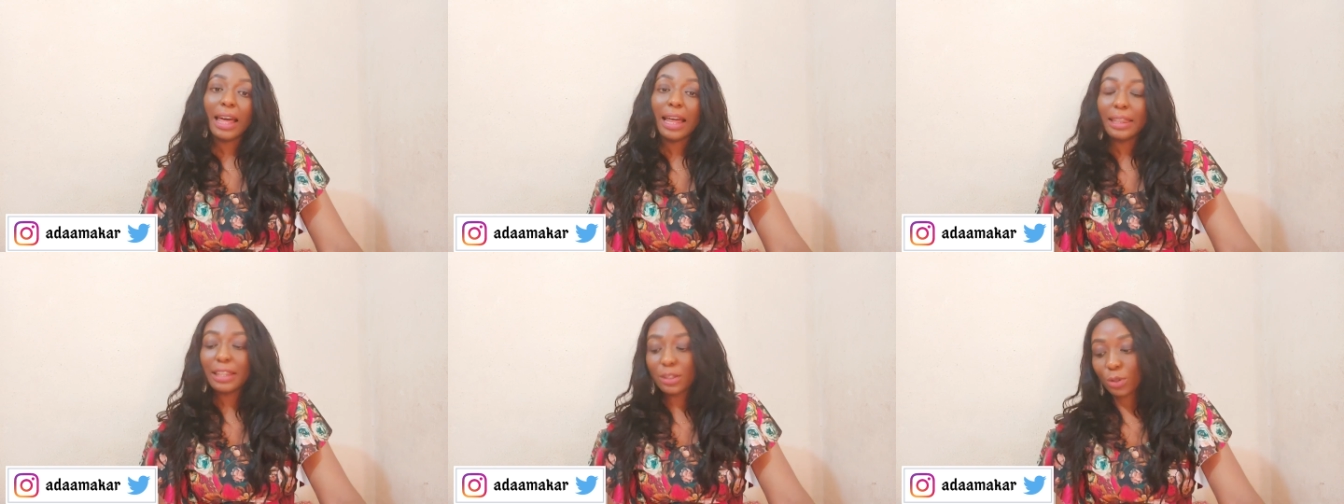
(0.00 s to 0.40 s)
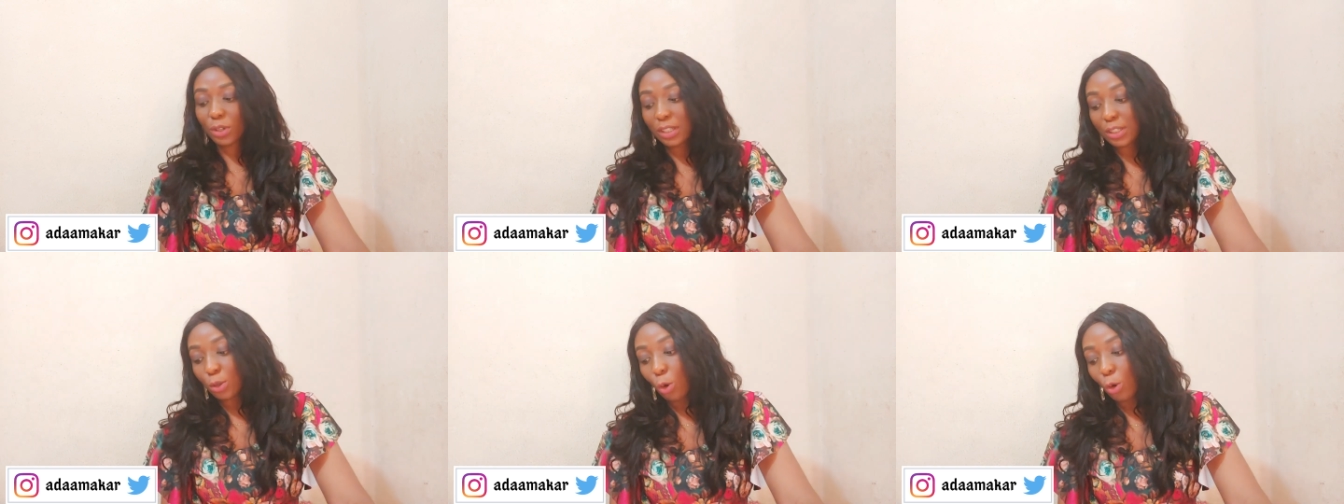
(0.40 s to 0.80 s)
this
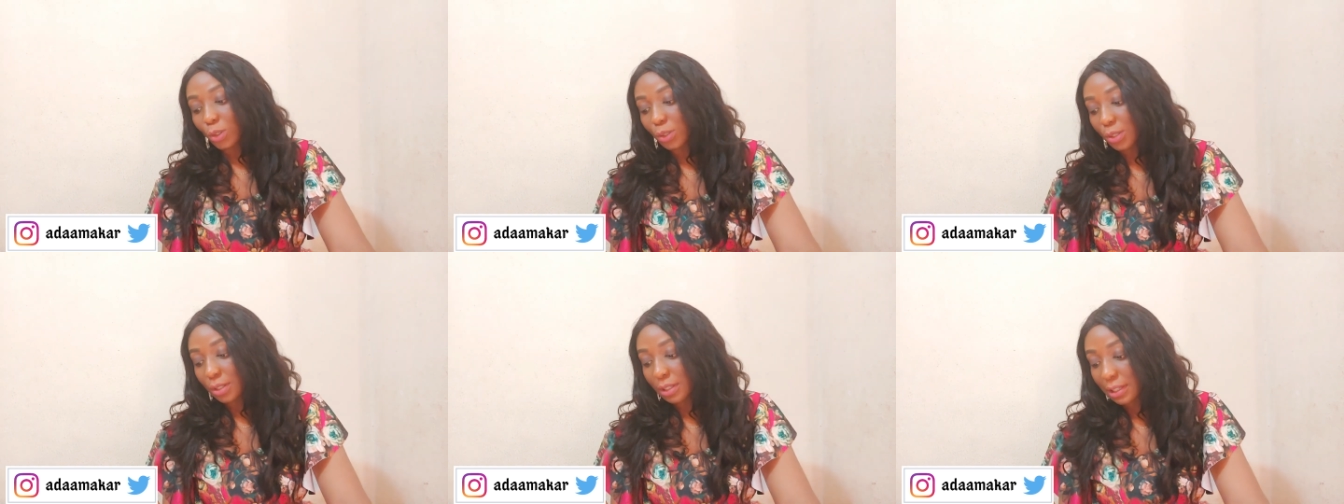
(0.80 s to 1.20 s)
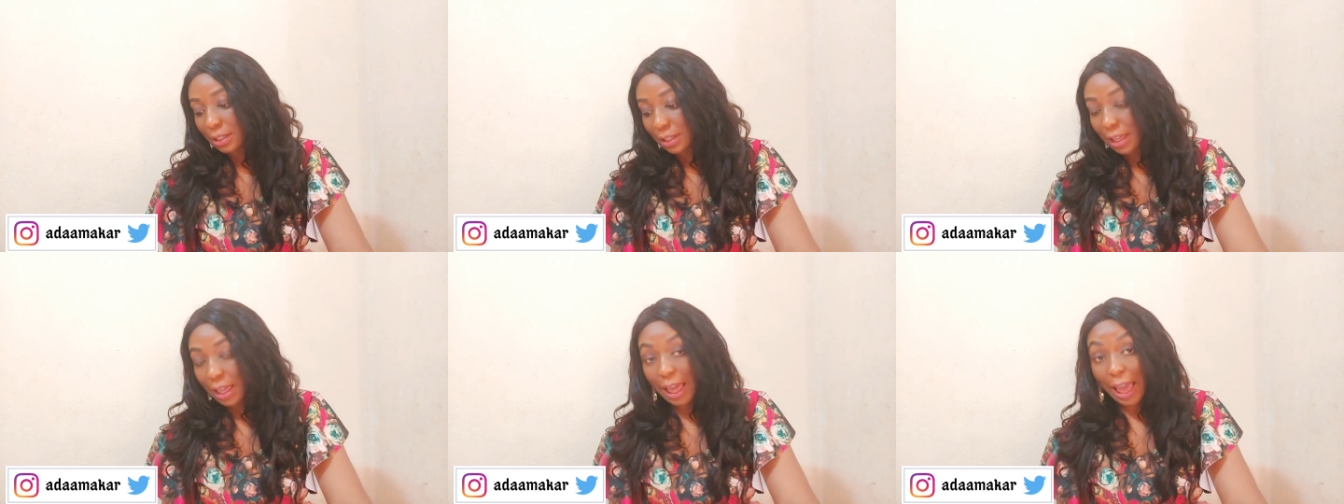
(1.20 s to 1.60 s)
one is hot.
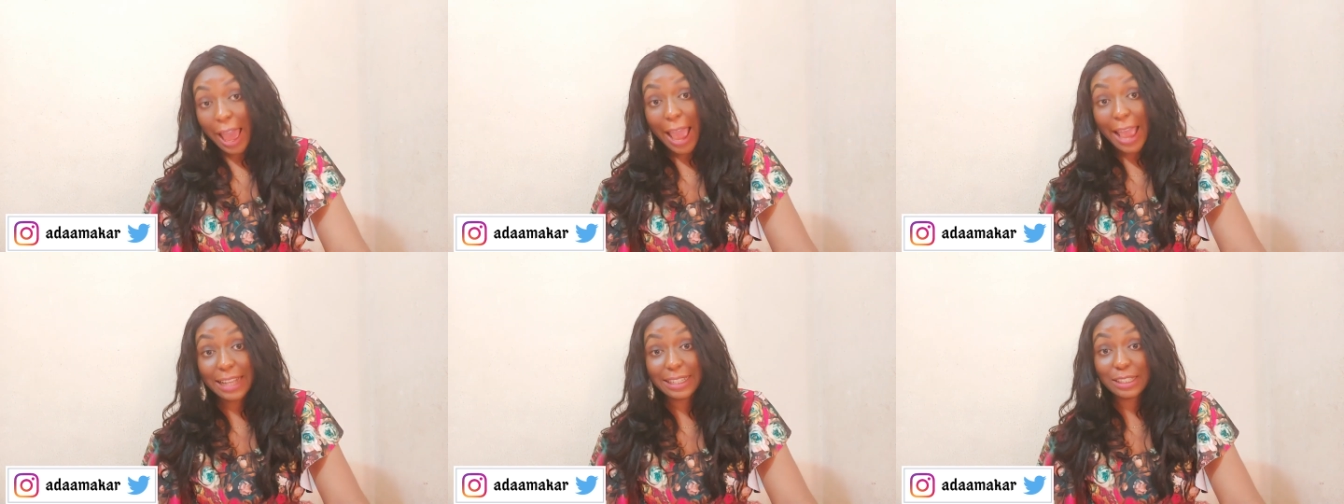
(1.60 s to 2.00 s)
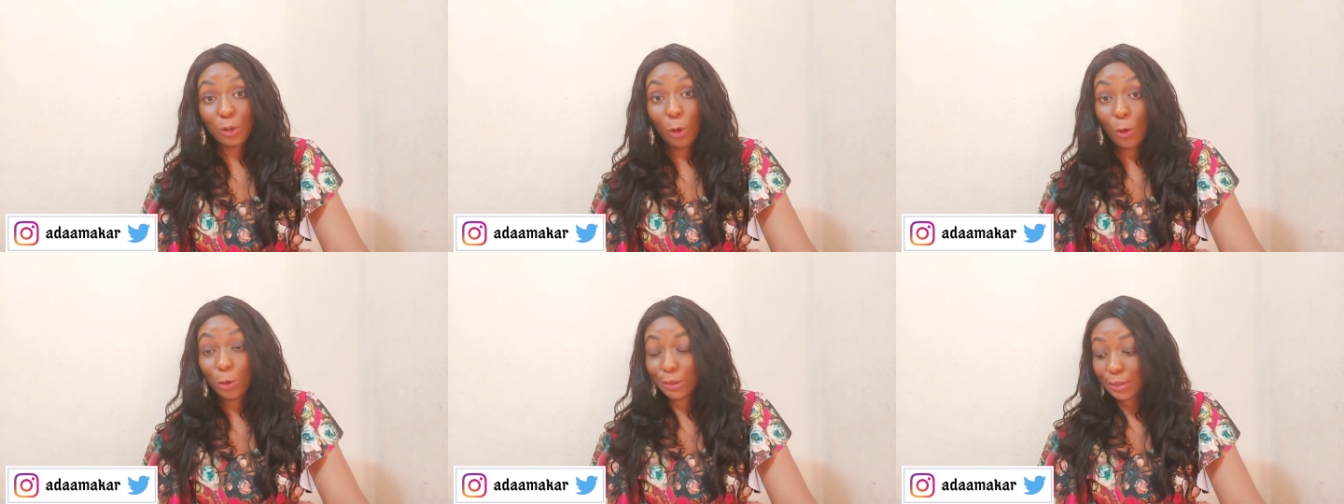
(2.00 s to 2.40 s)
It is
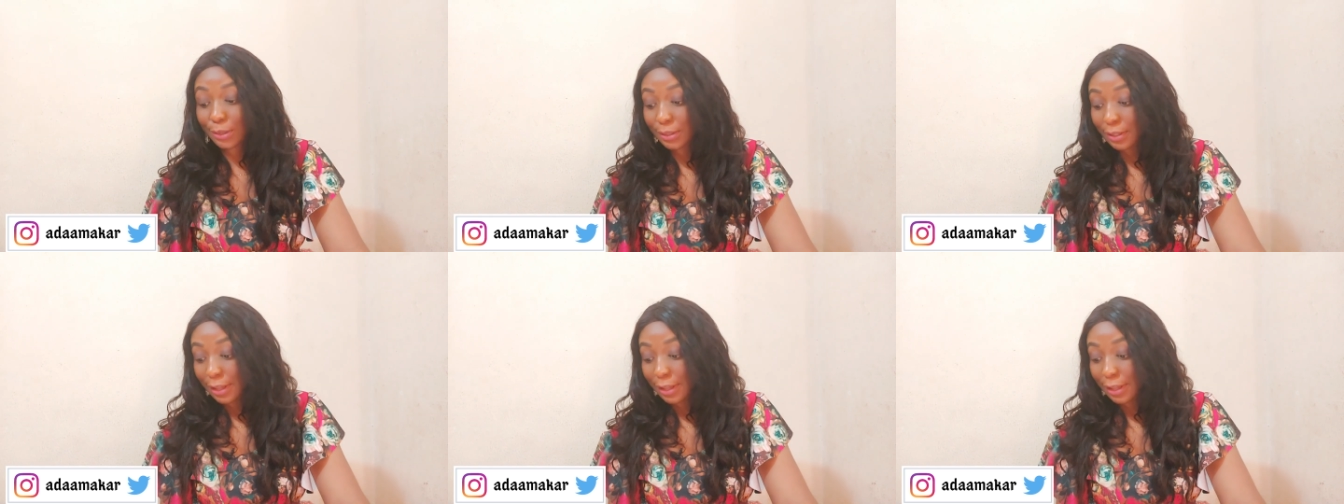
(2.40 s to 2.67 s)
hot.